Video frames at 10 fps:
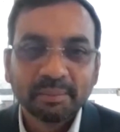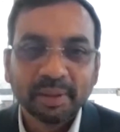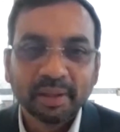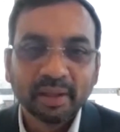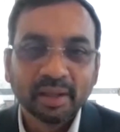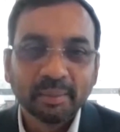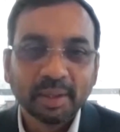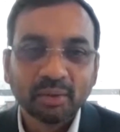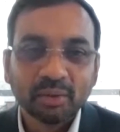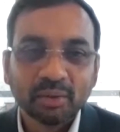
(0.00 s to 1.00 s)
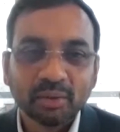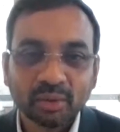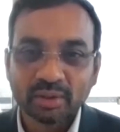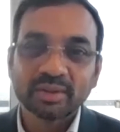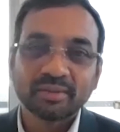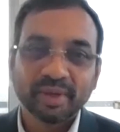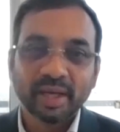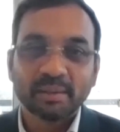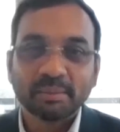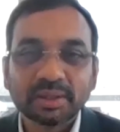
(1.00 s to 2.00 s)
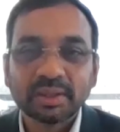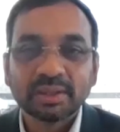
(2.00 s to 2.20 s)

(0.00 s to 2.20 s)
building about 2,500 buses,